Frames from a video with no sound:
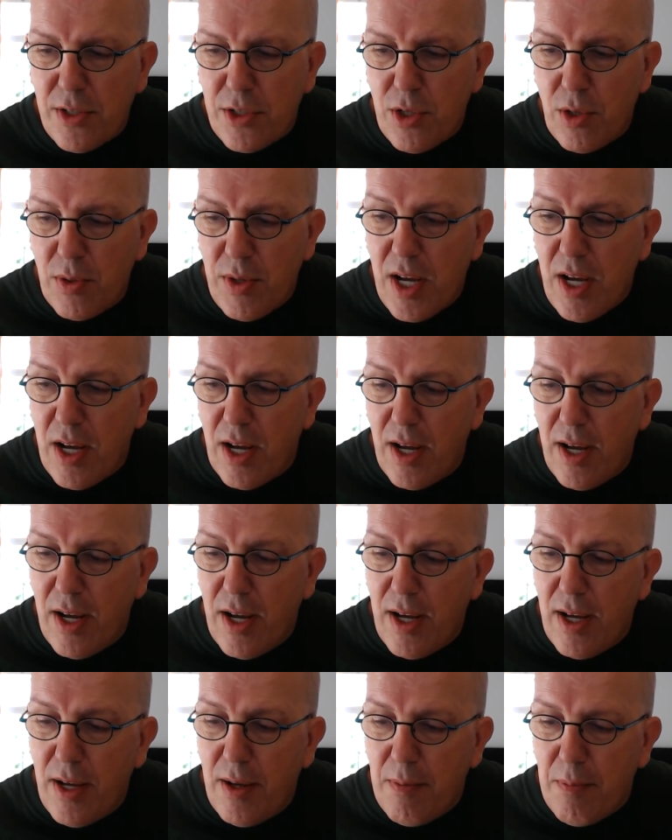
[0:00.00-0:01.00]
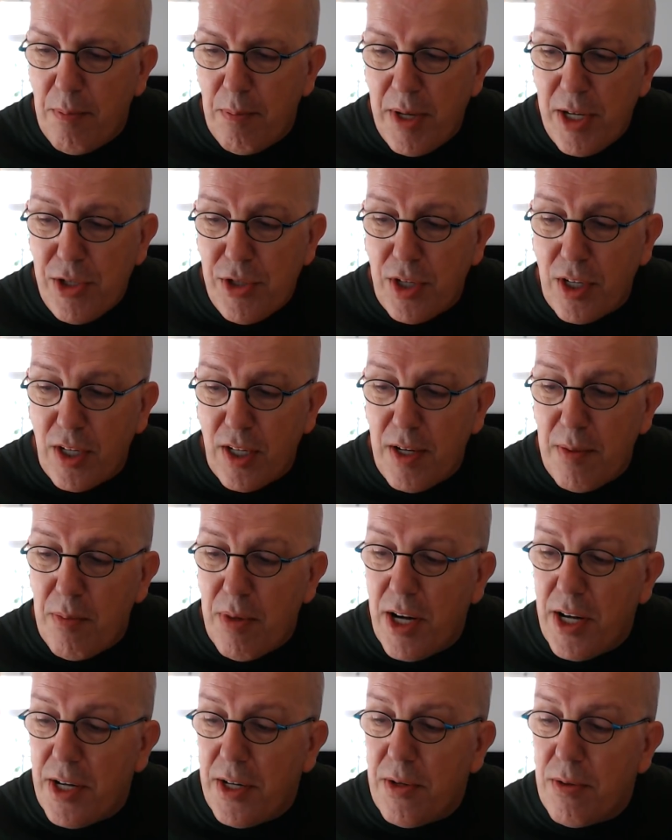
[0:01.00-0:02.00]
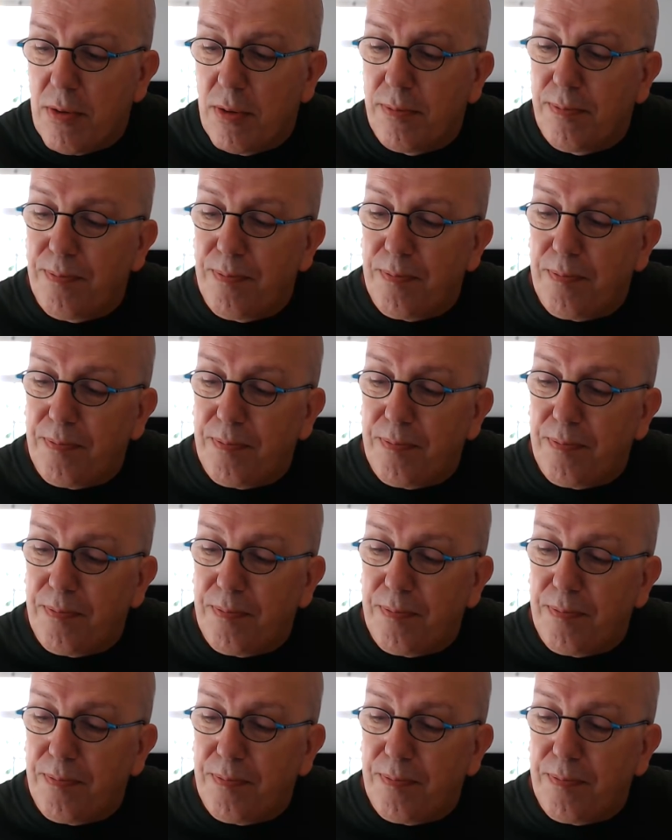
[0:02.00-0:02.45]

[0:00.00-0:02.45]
So yeah, basically brand new.